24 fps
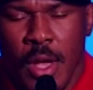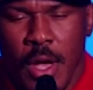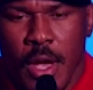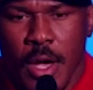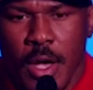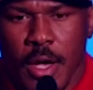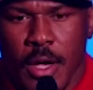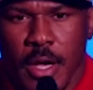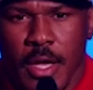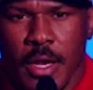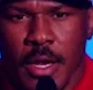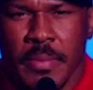
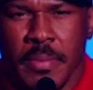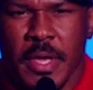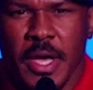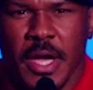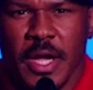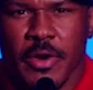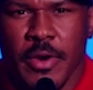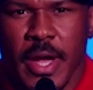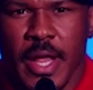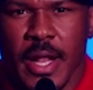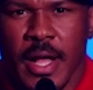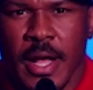Uh, it'll be
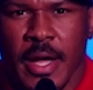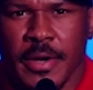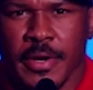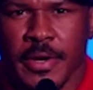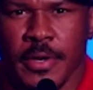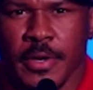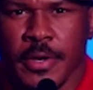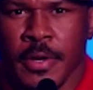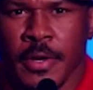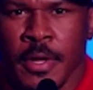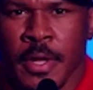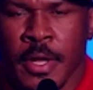a great
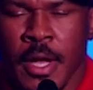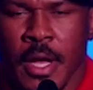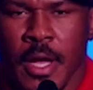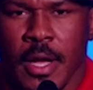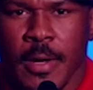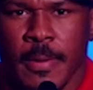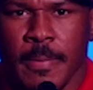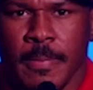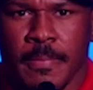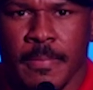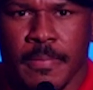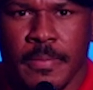honor.
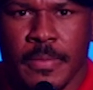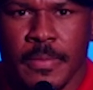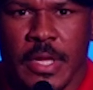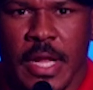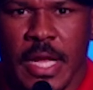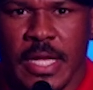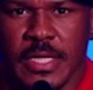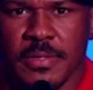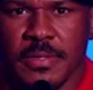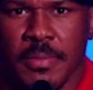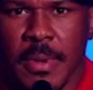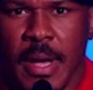Um,
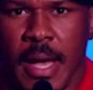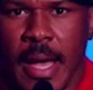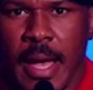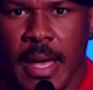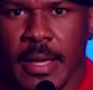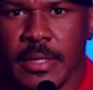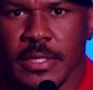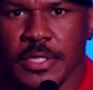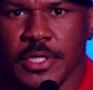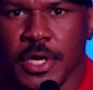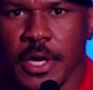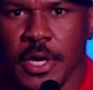that's my
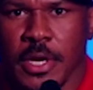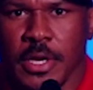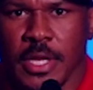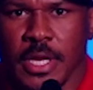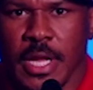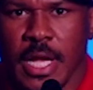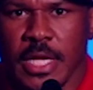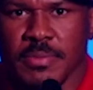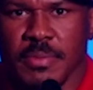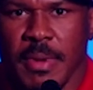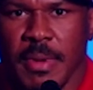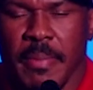journey.
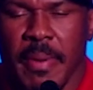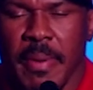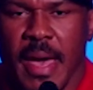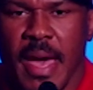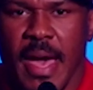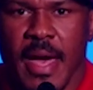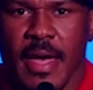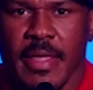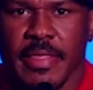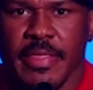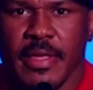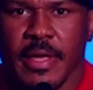That's my
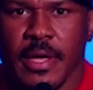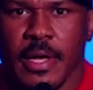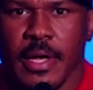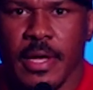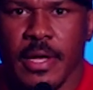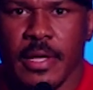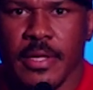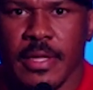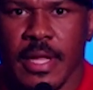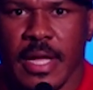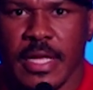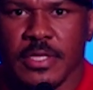path.
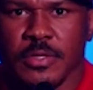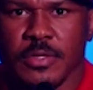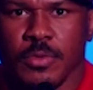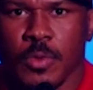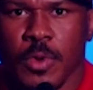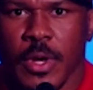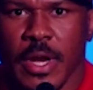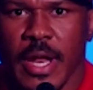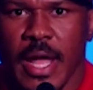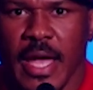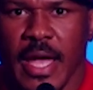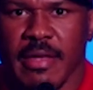Uh, that's
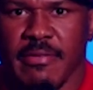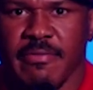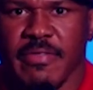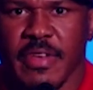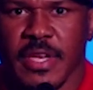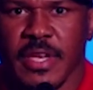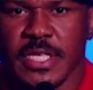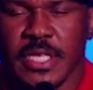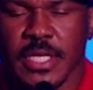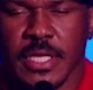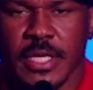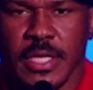what I
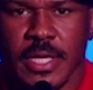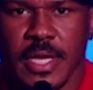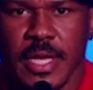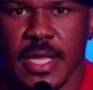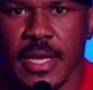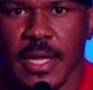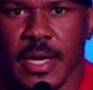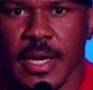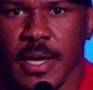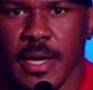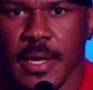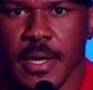envisioned,
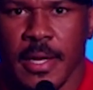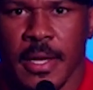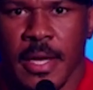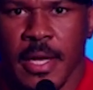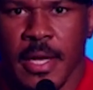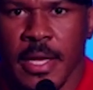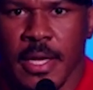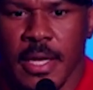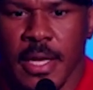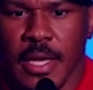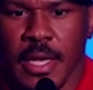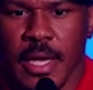and, uh,
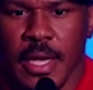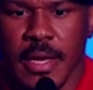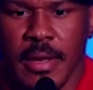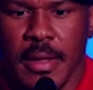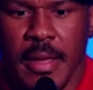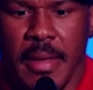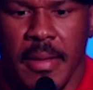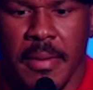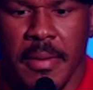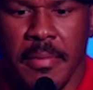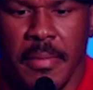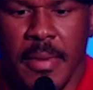and,
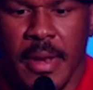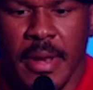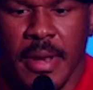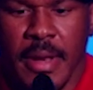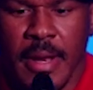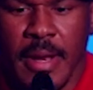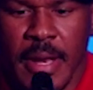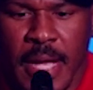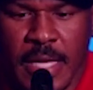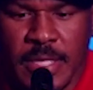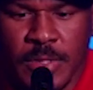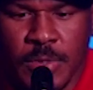and
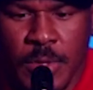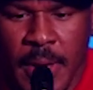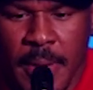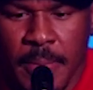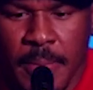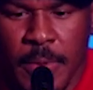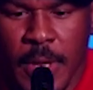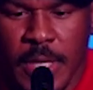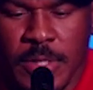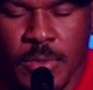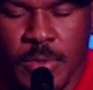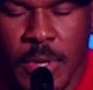that's why
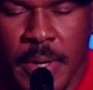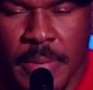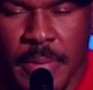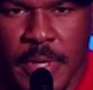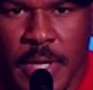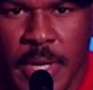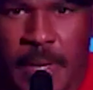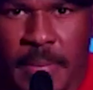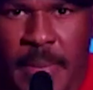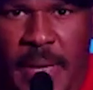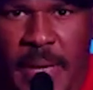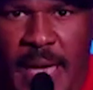that's what I'm
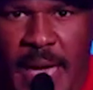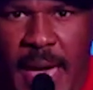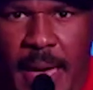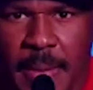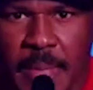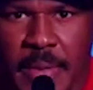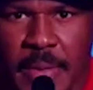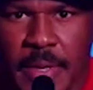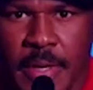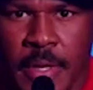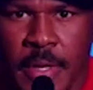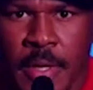going to make
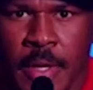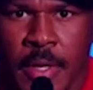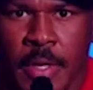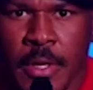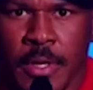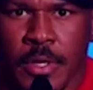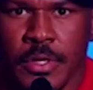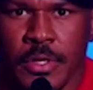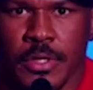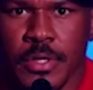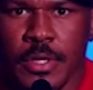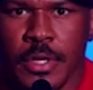happen.
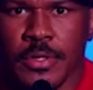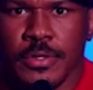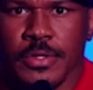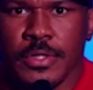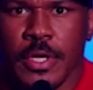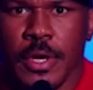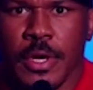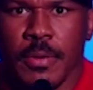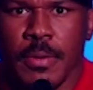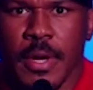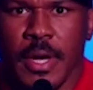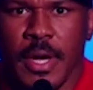You know,
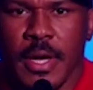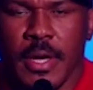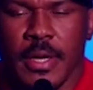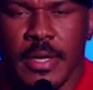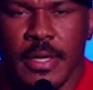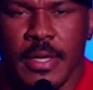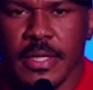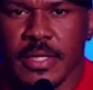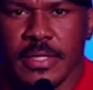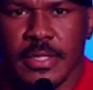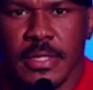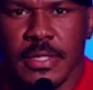so uh,
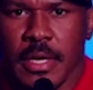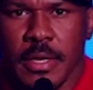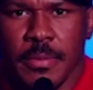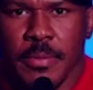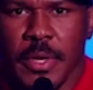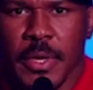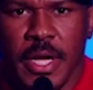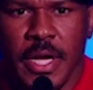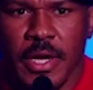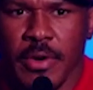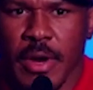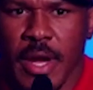it's it'll
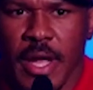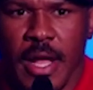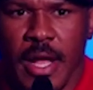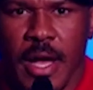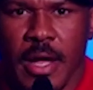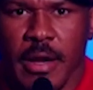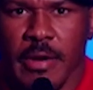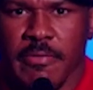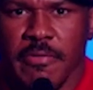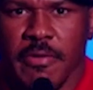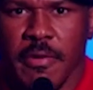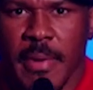be a great
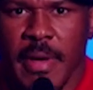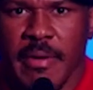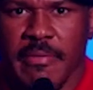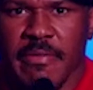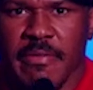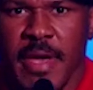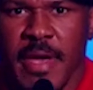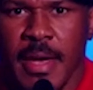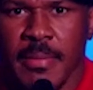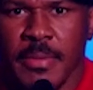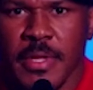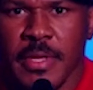honor for my
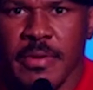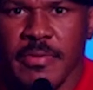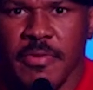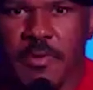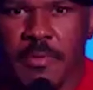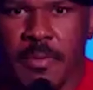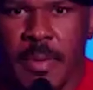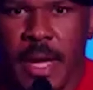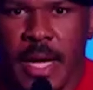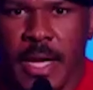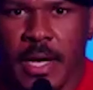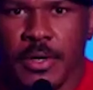family,
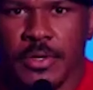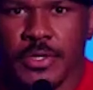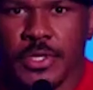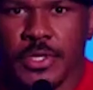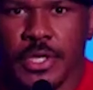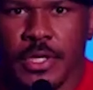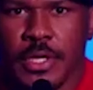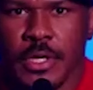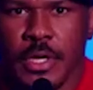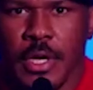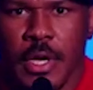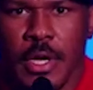for my
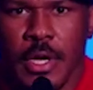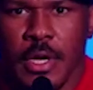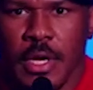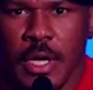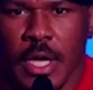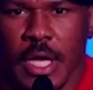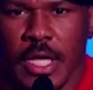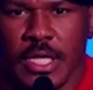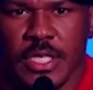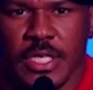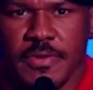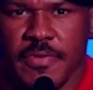culture,
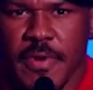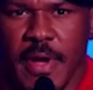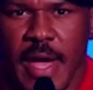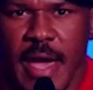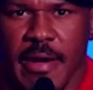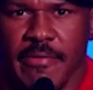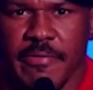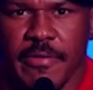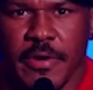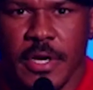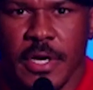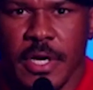and just for
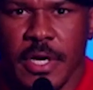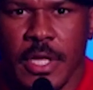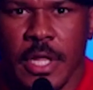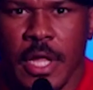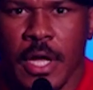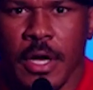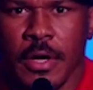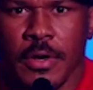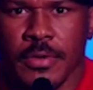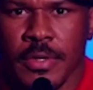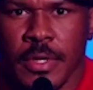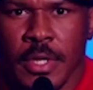Africa
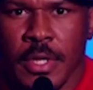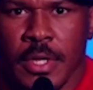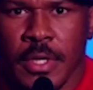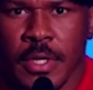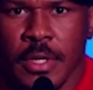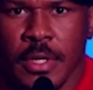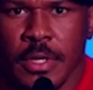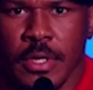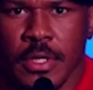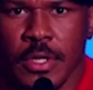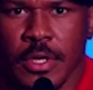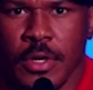alone.
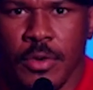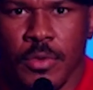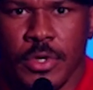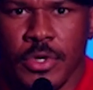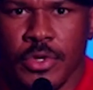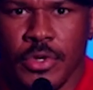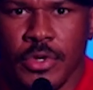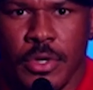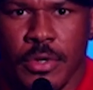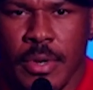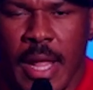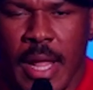You know,
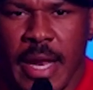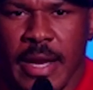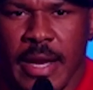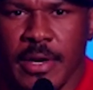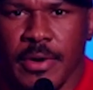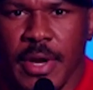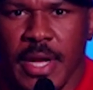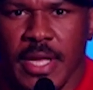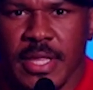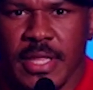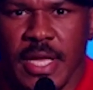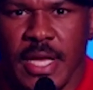we're doing a lot of
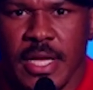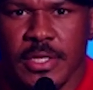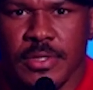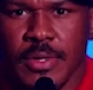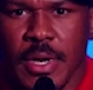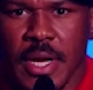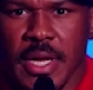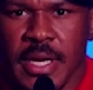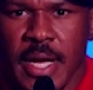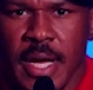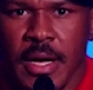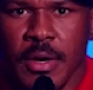great things
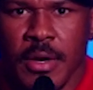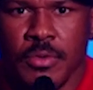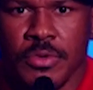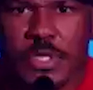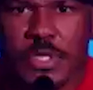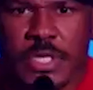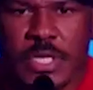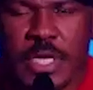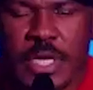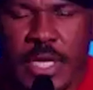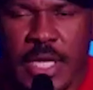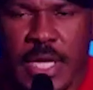right now, and we're
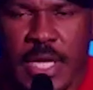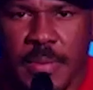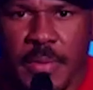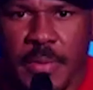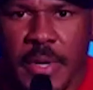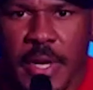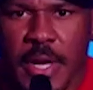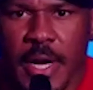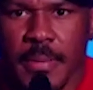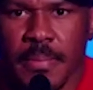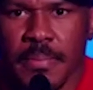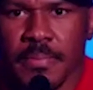just going to keep
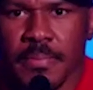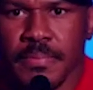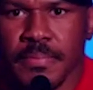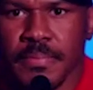it up.